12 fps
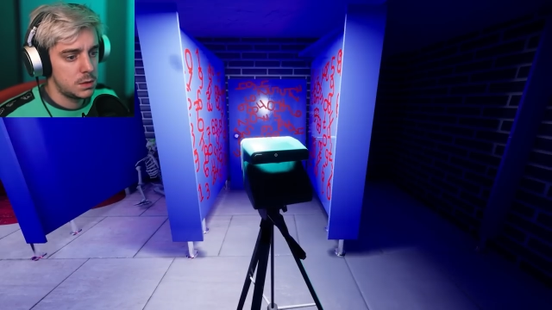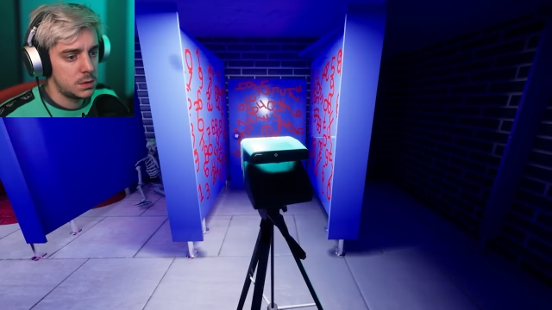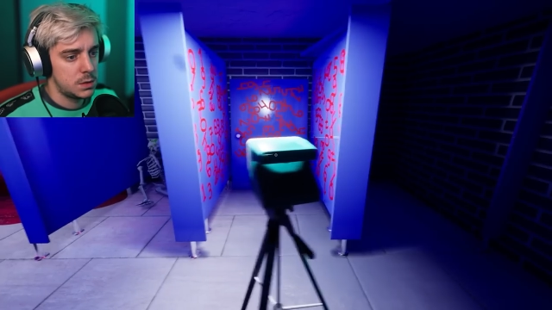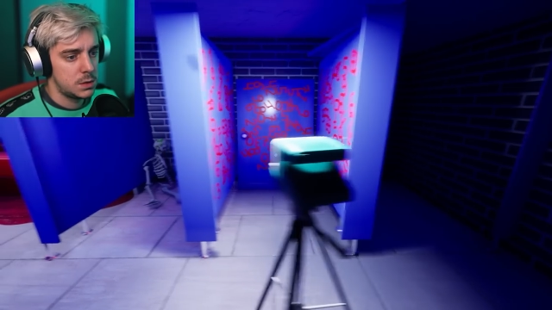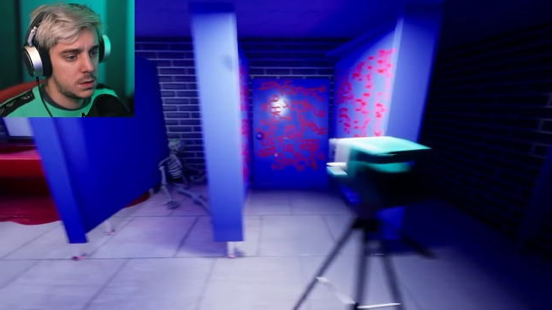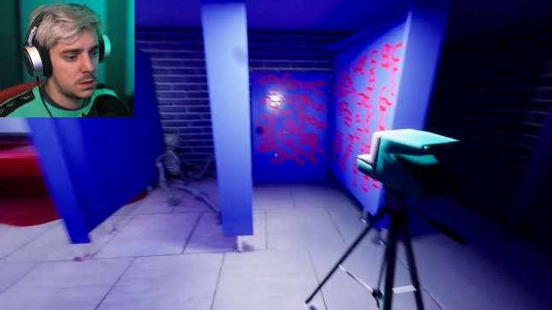
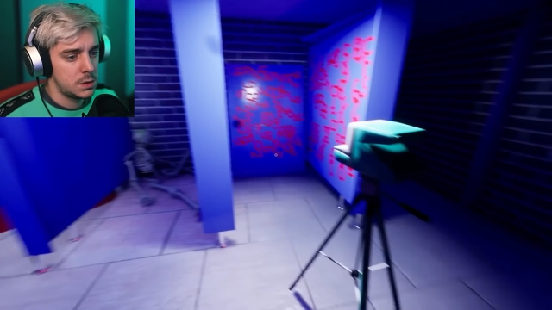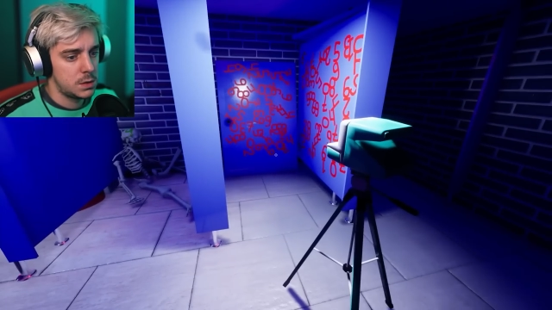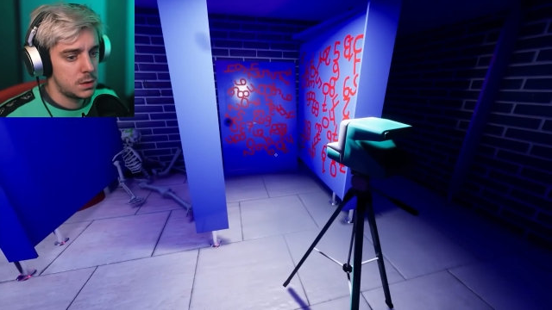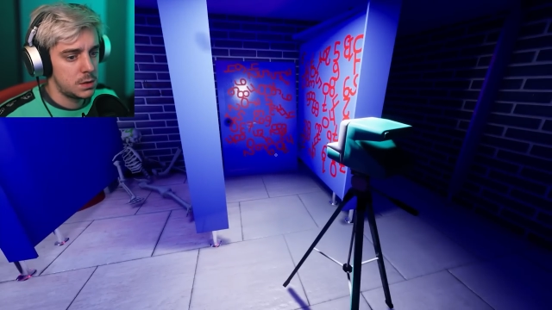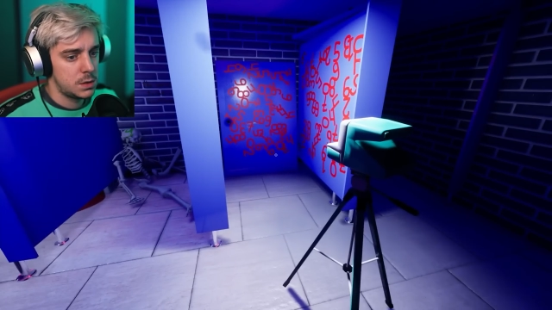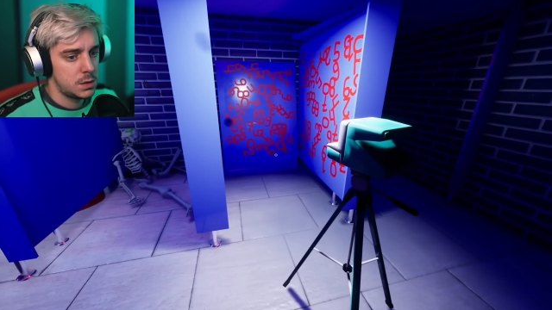
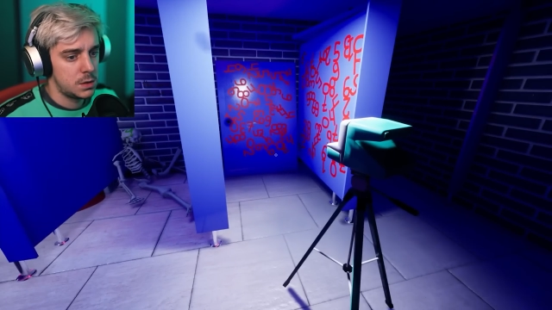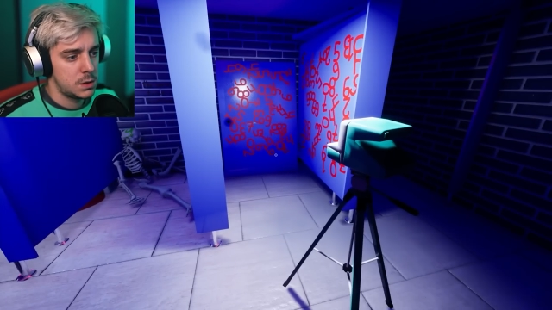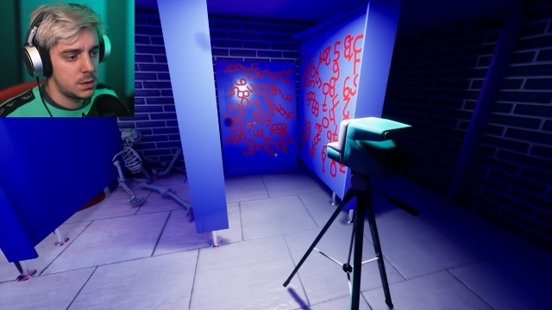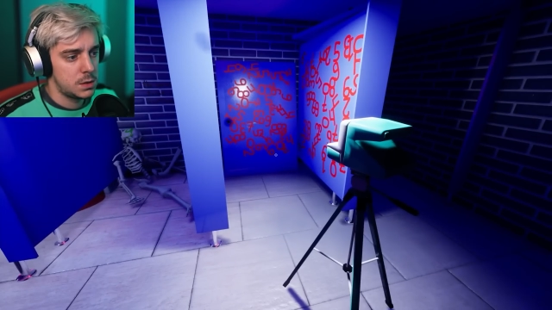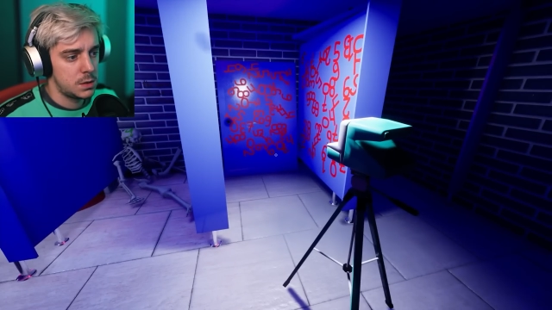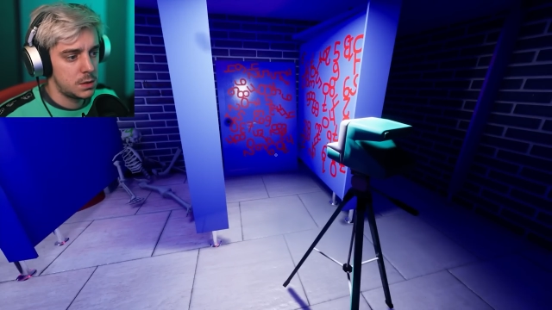
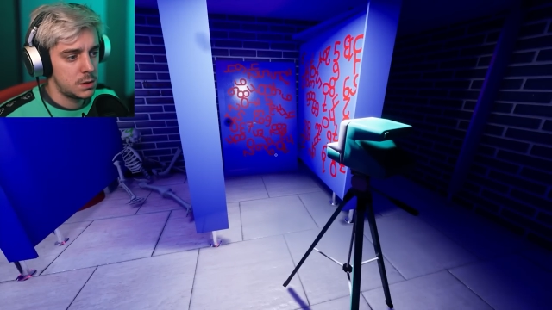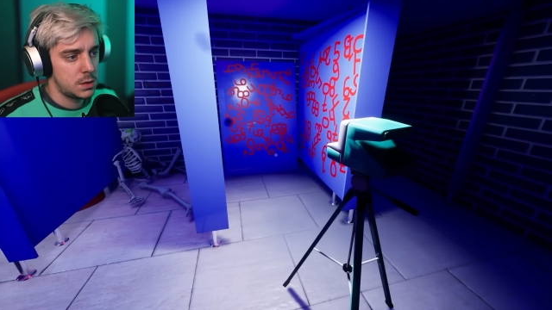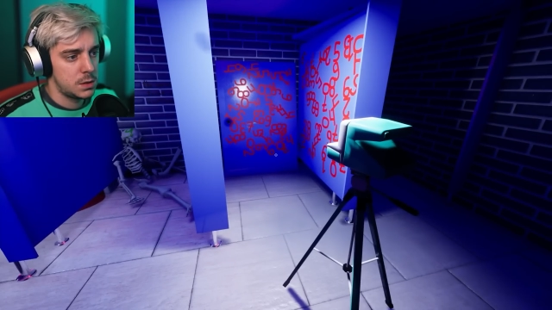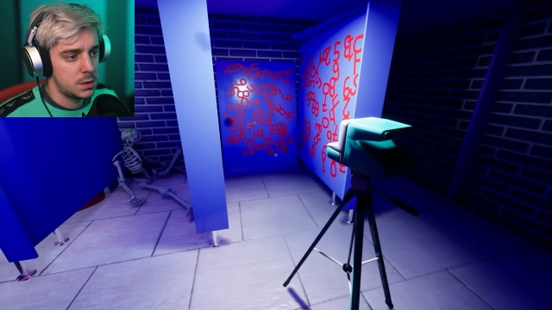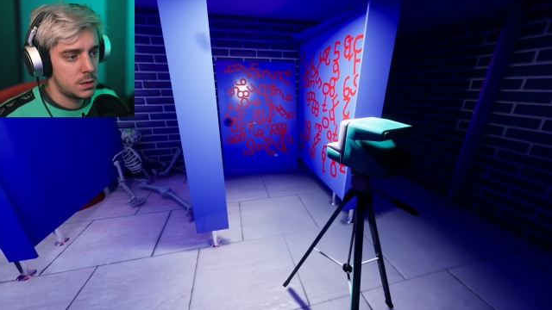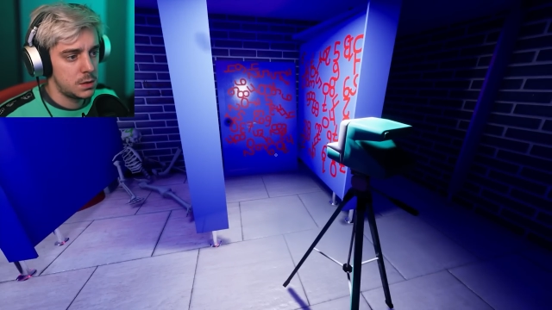
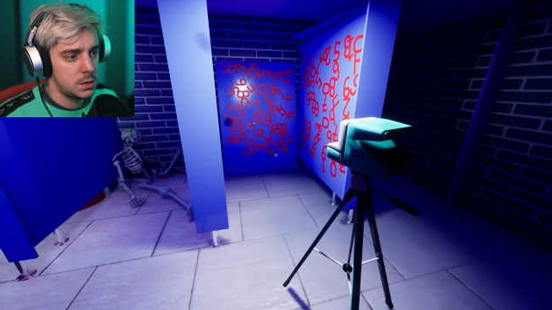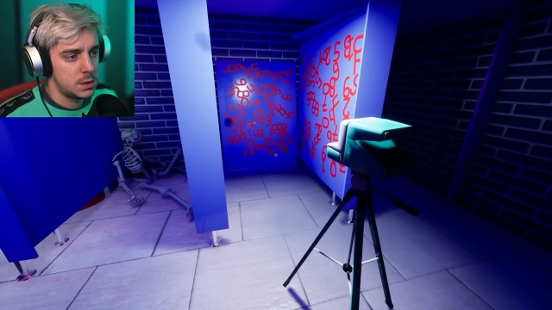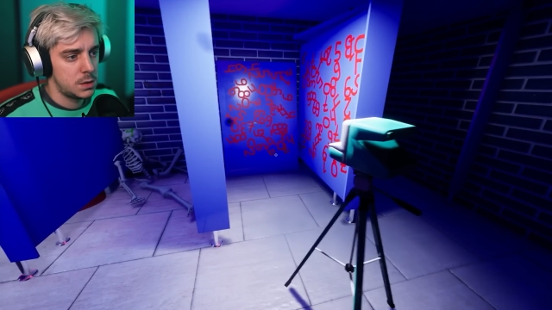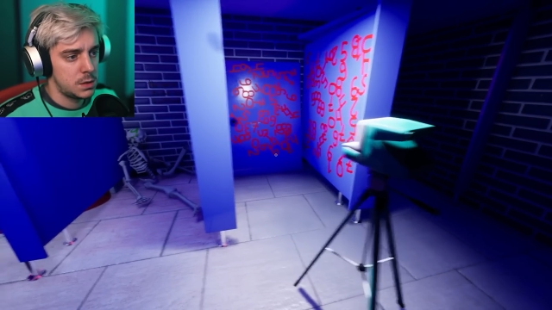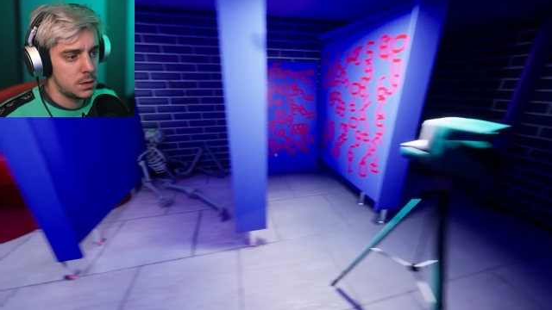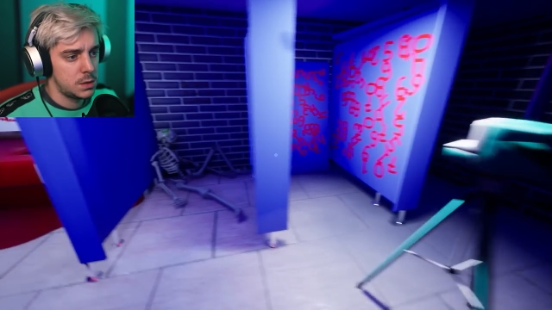
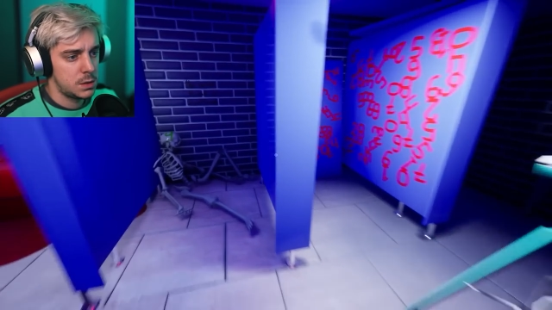No one is speaking in this clip.